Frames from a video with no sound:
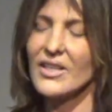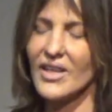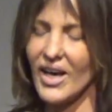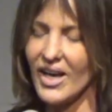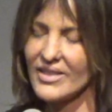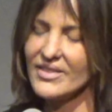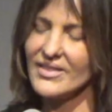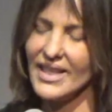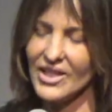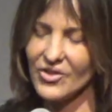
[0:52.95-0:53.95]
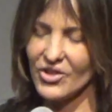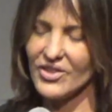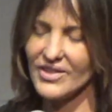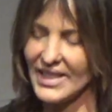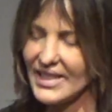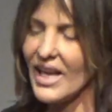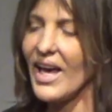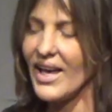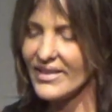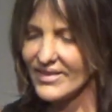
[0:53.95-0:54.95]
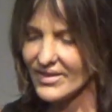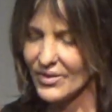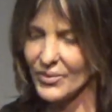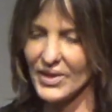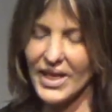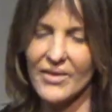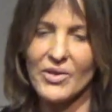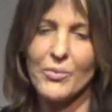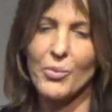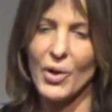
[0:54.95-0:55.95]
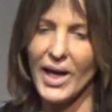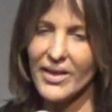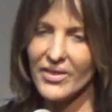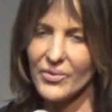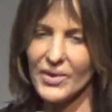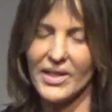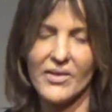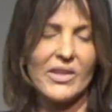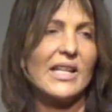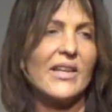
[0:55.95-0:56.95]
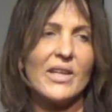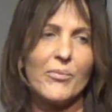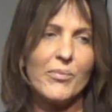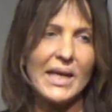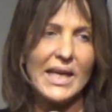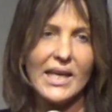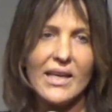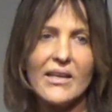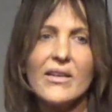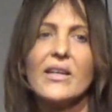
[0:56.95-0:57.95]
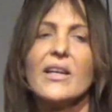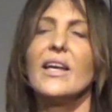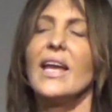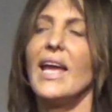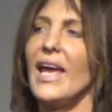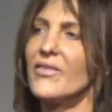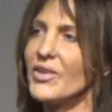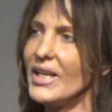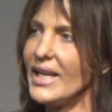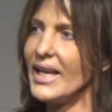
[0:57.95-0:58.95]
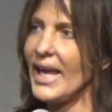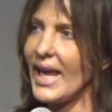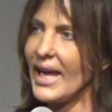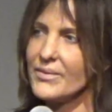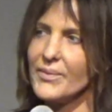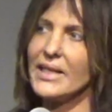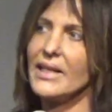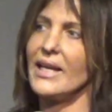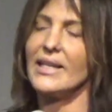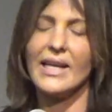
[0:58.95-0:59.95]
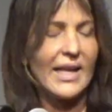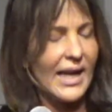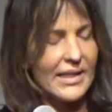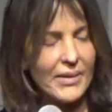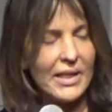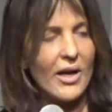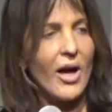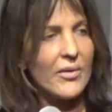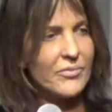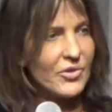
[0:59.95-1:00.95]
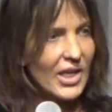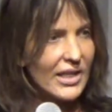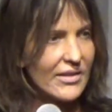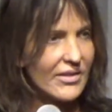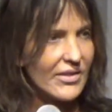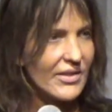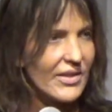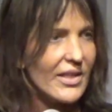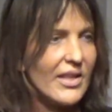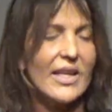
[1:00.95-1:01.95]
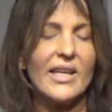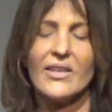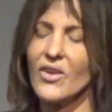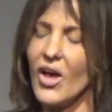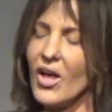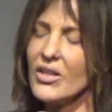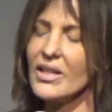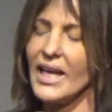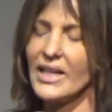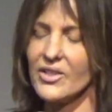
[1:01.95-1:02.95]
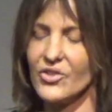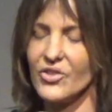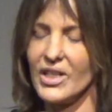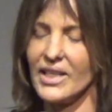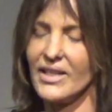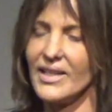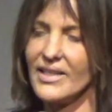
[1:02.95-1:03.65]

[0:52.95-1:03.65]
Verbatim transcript: God's nature is in us with every breath, with every living being every animate and inanimate object is all energy.